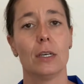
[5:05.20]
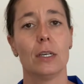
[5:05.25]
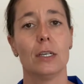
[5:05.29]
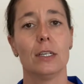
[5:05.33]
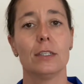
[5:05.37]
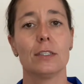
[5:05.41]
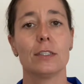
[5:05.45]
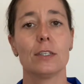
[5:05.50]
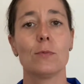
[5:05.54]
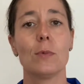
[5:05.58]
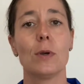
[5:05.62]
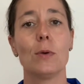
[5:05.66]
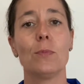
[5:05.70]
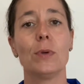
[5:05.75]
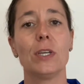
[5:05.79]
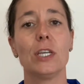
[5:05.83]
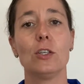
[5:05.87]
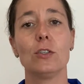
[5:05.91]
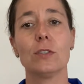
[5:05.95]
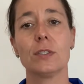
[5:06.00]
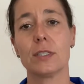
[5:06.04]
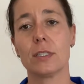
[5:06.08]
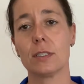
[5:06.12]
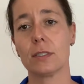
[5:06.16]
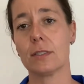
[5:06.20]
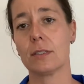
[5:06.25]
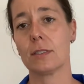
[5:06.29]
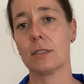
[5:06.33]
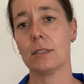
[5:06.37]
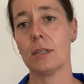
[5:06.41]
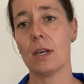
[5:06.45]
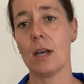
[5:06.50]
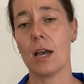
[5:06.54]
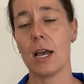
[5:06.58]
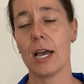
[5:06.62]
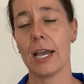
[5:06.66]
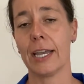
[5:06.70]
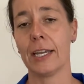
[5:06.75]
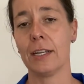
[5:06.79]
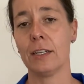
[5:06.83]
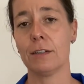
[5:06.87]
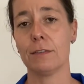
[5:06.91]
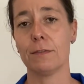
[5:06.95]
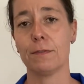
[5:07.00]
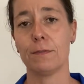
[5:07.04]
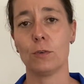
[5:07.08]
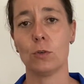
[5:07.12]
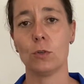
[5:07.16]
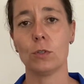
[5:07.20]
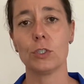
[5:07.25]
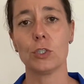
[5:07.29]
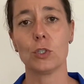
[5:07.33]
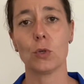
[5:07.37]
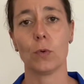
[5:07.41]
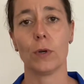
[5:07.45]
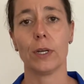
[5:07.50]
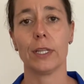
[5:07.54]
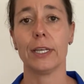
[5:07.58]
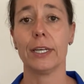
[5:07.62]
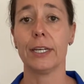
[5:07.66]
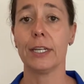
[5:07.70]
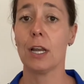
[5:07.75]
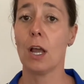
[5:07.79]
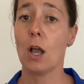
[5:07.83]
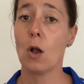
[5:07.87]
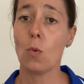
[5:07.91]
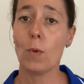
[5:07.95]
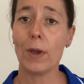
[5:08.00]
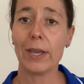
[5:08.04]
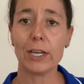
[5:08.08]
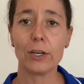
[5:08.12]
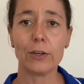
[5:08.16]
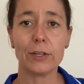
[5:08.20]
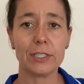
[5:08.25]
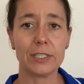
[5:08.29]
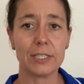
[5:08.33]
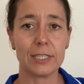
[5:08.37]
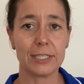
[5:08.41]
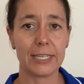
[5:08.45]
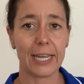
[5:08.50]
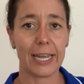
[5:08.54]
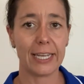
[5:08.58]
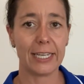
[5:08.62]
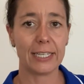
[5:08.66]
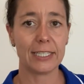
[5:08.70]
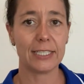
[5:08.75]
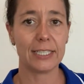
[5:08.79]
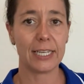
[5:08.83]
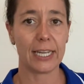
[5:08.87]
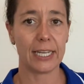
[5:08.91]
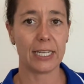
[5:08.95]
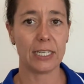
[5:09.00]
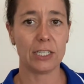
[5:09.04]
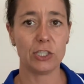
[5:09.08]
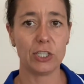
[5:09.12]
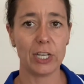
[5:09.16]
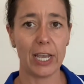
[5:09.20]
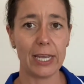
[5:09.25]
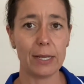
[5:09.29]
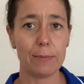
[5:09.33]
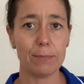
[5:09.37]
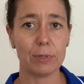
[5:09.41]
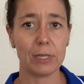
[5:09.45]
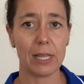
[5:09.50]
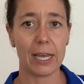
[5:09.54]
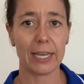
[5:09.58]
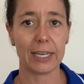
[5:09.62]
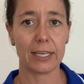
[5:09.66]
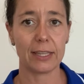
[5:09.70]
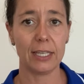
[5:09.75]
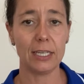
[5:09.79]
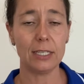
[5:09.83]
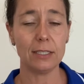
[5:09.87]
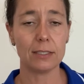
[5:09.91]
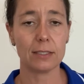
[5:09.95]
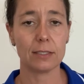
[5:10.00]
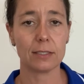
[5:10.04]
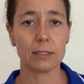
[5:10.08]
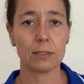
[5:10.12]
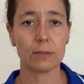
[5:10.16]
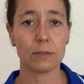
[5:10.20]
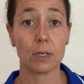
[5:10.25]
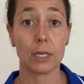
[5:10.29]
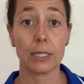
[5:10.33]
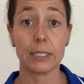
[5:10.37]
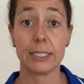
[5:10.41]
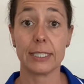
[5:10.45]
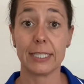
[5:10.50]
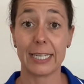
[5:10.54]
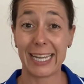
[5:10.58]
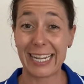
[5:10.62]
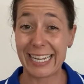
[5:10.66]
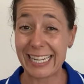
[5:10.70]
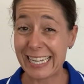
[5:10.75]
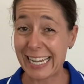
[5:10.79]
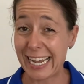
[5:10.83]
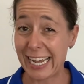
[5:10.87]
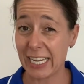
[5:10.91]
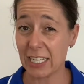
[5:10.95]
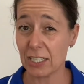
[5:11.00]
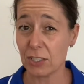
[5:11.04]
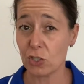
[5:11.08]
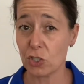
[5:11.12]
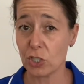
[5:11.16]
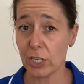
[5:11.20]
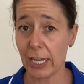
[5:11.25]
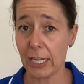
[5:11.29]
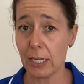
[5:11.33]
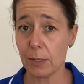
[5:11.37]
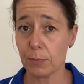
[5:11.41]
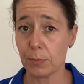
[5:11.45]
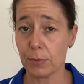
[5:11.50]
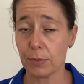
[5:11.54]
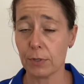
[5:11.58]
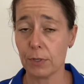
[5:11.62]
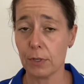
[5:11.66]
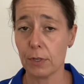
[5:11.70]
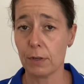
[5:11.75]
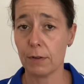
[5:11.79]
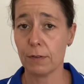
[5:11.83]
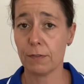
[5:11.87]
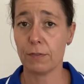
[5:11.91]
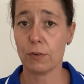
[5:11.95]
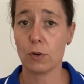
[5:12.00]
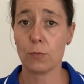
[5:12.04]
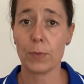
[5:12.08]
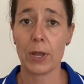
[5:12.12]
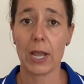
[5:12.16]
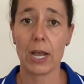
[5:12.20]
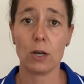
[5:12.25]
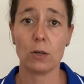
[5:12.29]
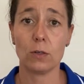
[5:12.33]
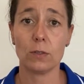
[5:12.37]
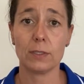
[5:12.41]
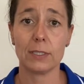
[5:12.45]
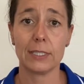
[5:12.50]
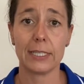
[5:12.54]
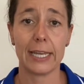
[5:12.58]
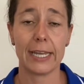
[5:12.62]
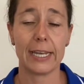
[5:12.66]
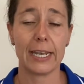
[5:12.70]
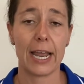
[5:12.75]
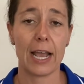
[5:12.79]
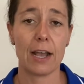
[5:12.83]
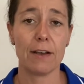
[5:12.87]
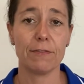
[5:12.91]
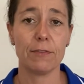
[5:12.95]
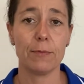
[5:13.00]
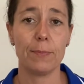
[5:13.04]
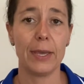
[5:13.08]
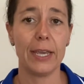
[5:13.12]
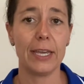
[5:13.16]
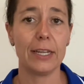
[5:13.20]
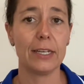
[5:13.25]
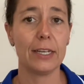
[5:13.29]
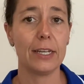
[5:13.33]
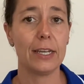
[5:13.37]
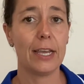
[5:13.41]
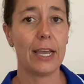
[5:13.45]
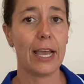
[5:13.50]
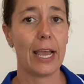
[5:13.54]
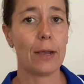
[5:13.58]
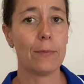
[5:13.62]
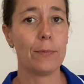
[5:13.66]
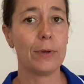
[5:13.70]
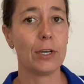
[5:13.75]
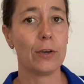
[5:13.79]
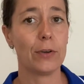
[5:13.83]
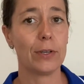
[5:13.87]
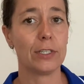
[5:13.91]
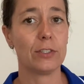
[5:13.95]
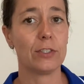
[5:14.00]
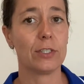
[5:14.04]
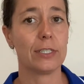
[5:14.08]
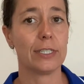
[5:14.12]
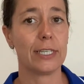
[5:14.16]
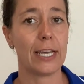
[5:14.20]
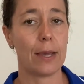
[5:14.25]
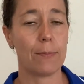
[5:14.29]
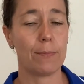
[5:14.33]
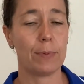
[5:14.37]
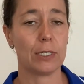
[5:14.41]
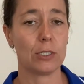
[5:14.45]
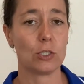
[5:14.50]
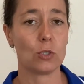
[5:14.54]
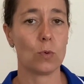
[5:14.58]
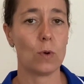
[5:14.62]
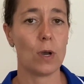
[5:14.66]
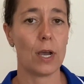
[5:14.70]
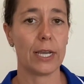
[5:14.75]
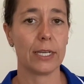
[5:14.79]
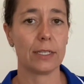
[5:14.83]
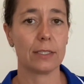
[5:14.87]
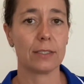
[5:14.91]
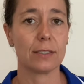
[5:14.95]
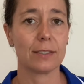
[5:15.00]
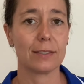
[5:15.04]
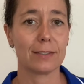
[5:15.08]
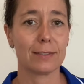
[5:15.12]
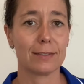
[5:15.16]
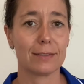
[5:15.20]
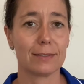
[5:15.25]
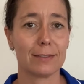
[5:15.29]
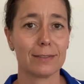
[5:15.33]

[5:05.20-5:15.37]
So when we use the sign for toilet, we're going to take a T shape like this, a T hand shape from our Auslan alphabet, and we're going to tap it twice.